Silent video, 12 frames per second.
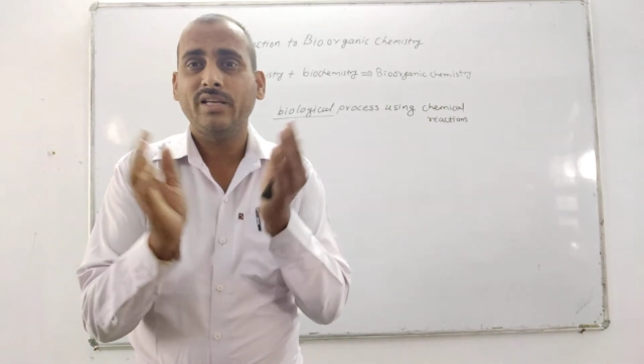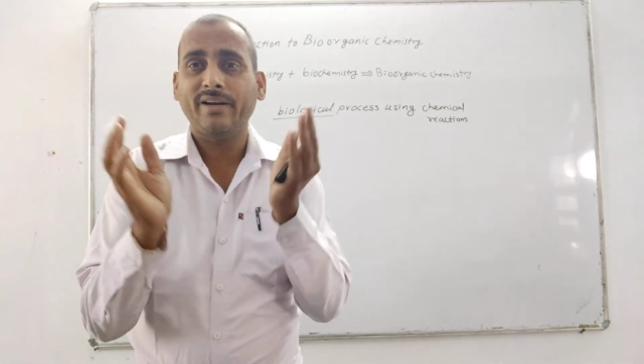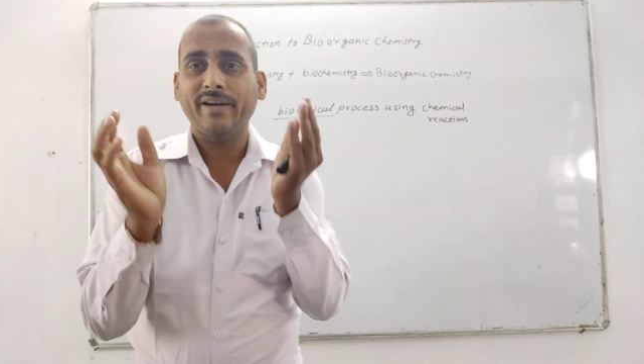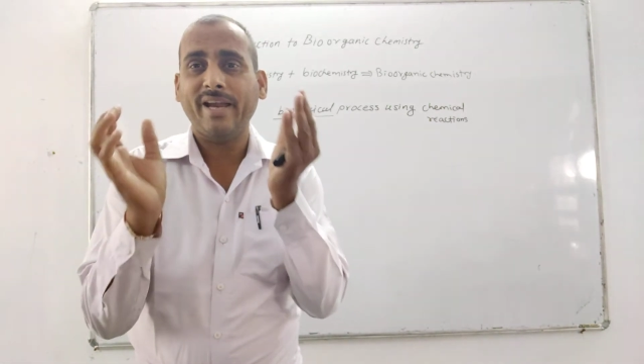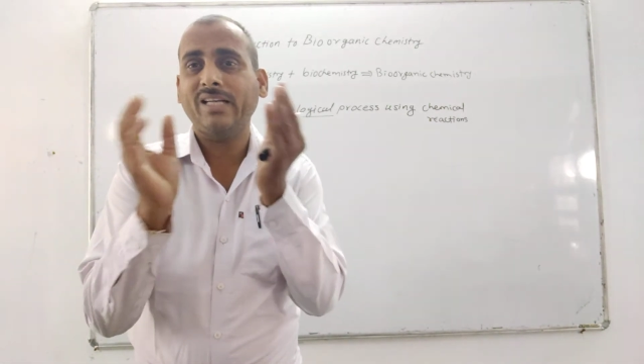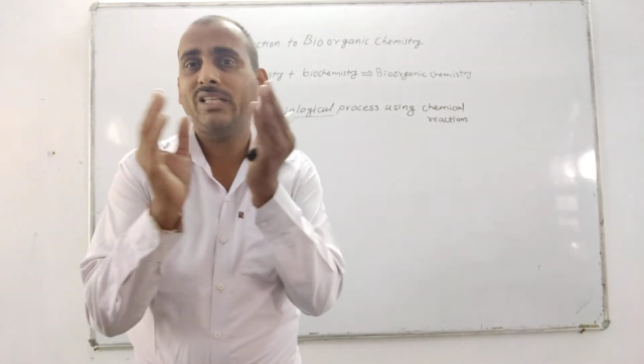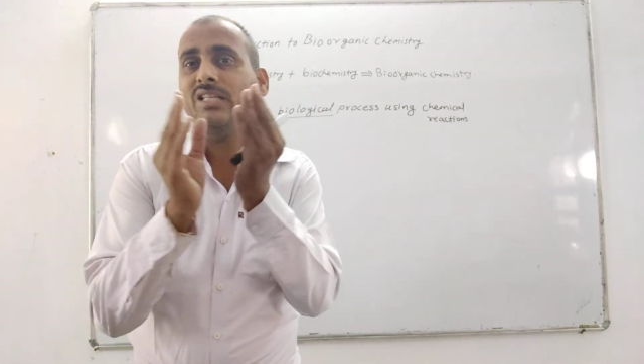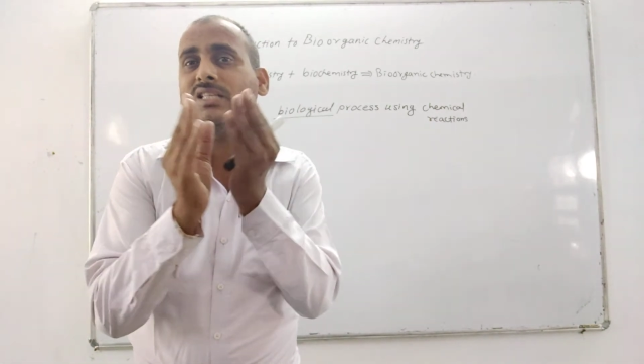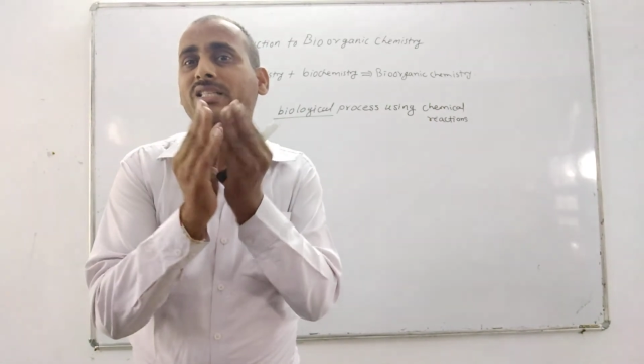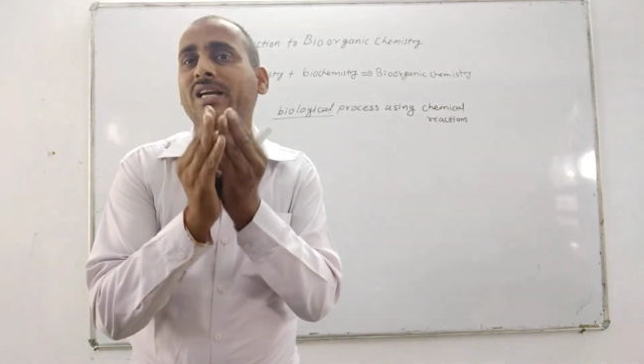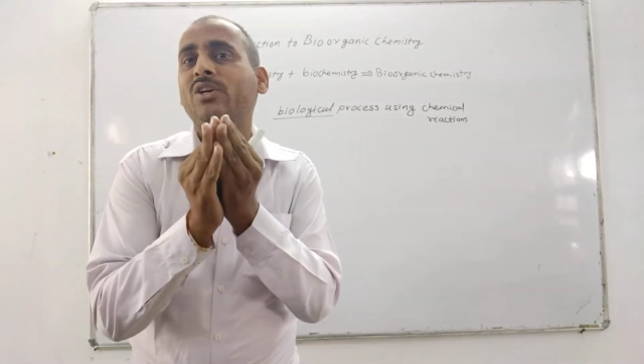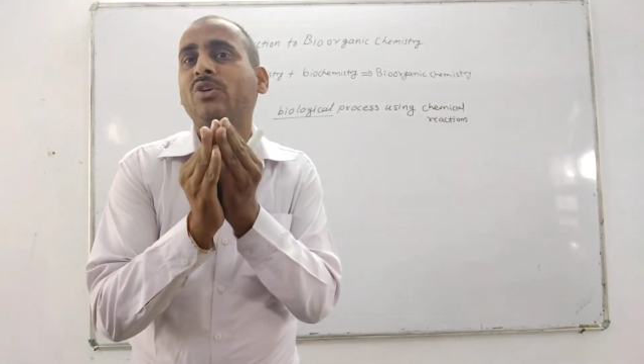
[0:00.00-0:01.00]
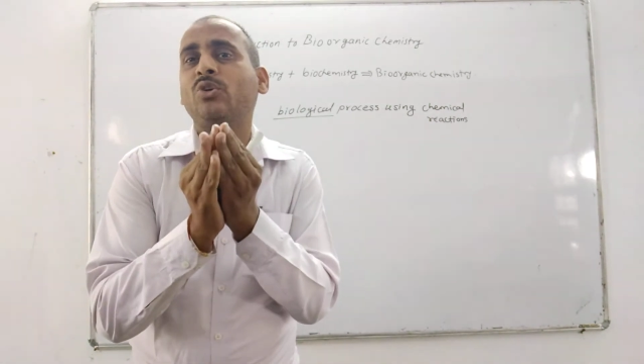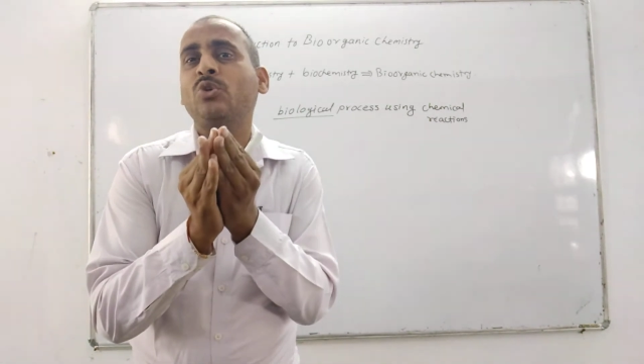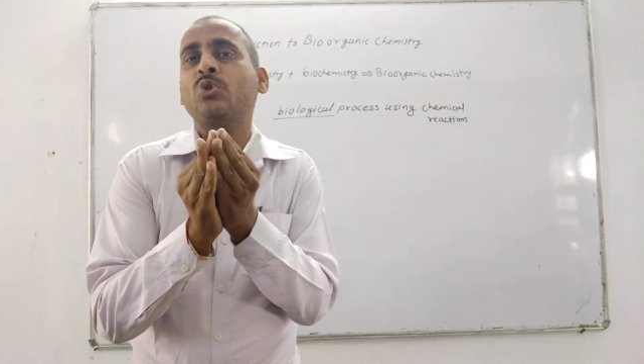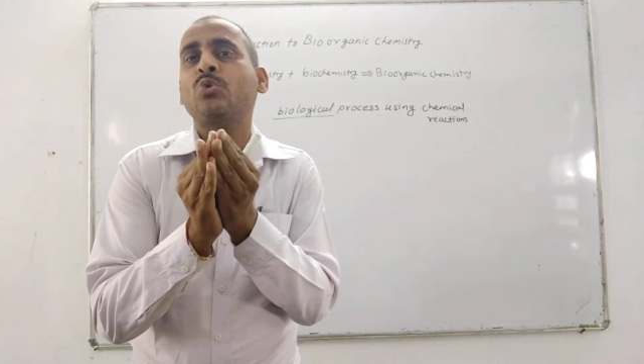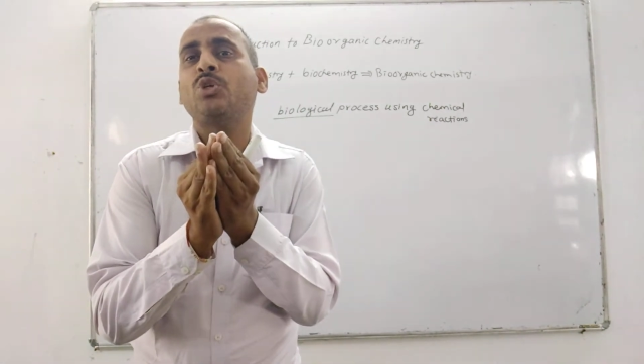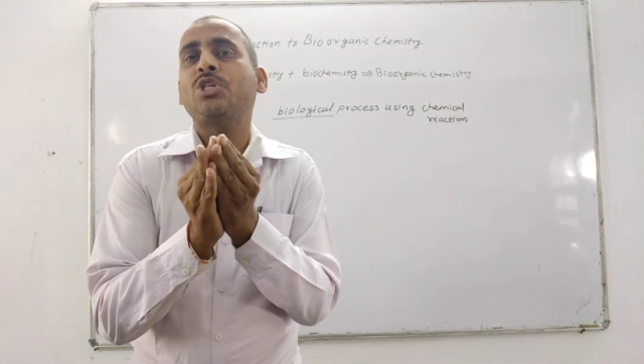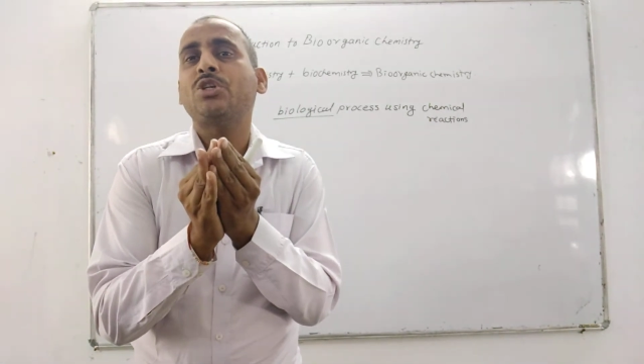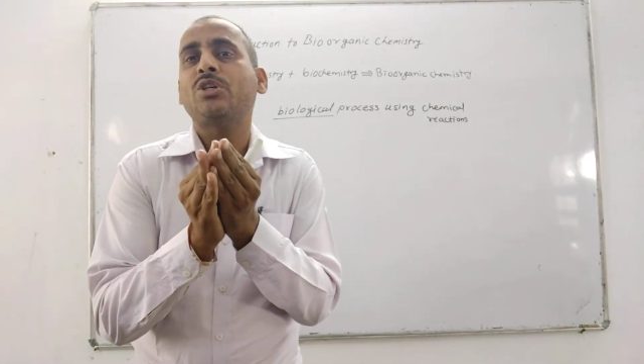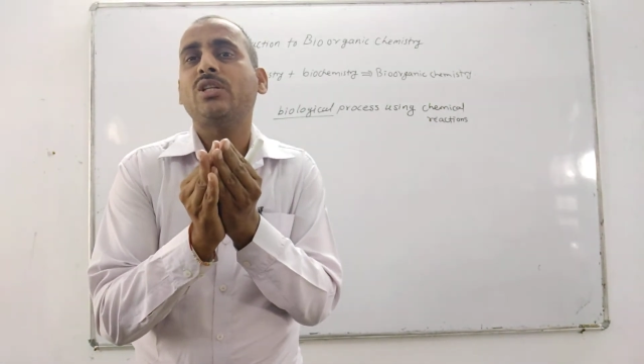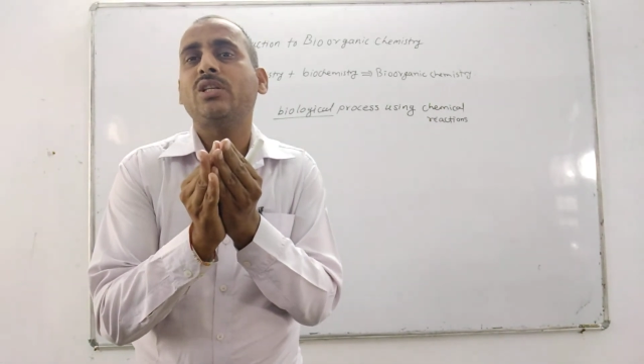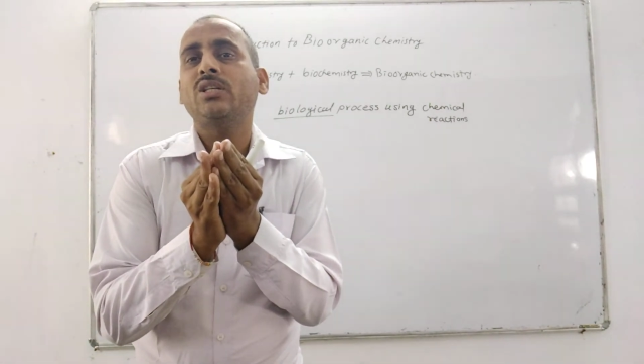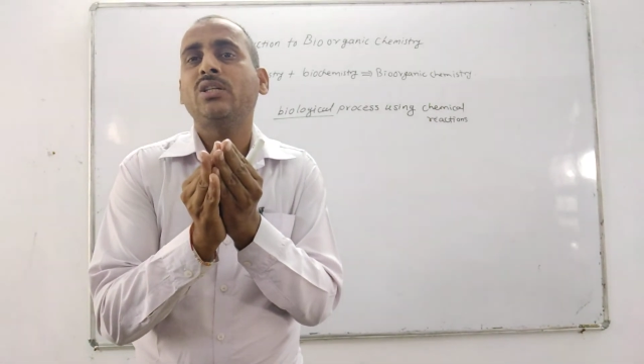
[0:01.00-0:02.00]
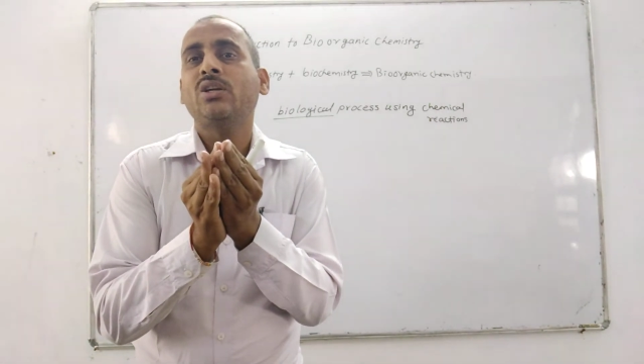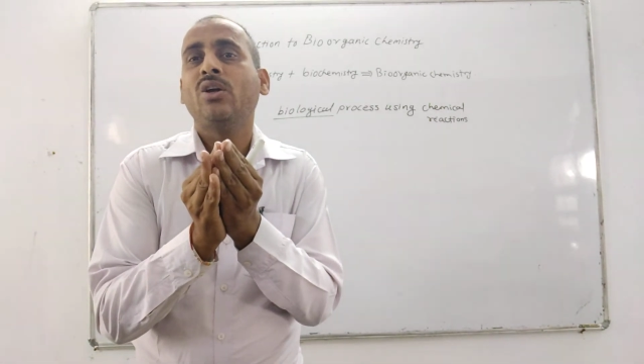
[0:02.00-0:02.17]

the reacting site close to each other,